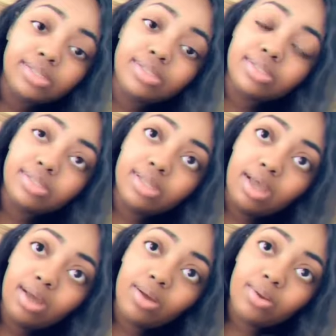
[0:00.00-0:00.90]

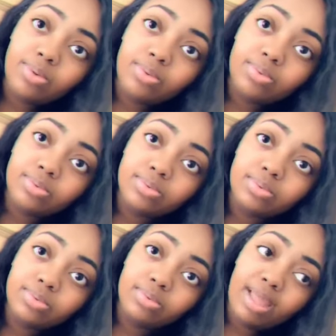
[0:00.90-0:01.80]
So
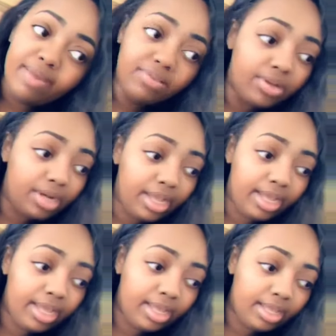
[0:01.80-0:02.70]
after
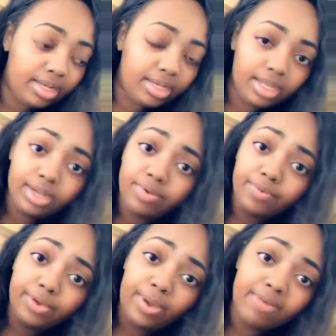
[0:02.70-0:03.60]
that, the
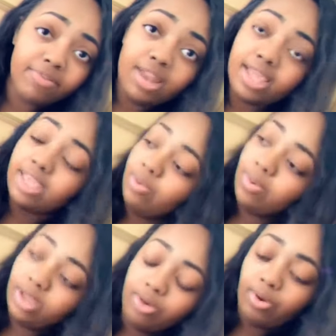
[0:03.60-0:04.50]
interview, I feel like it
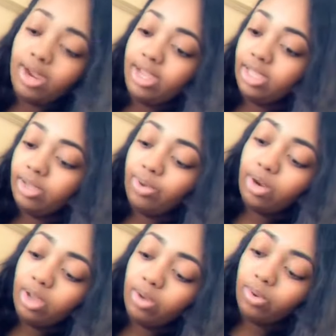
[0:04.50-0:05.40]
went great, you
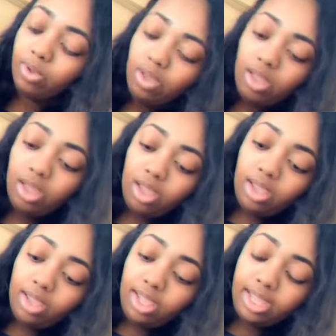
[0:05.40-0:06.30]
know.
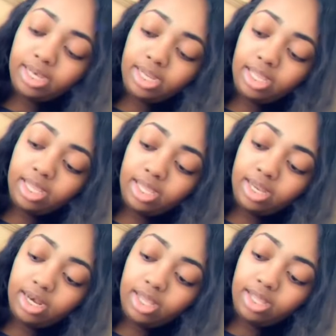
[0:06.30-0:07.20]
And
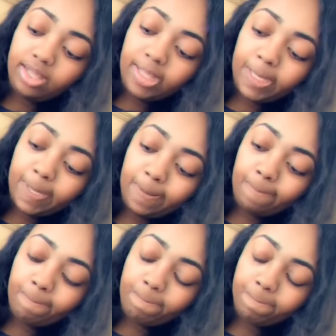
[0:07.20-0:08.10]
then
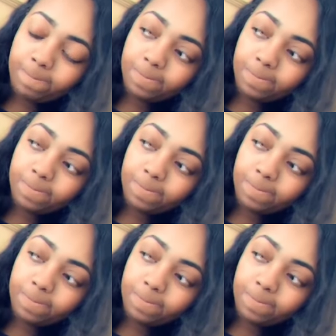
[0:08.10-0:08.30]
um,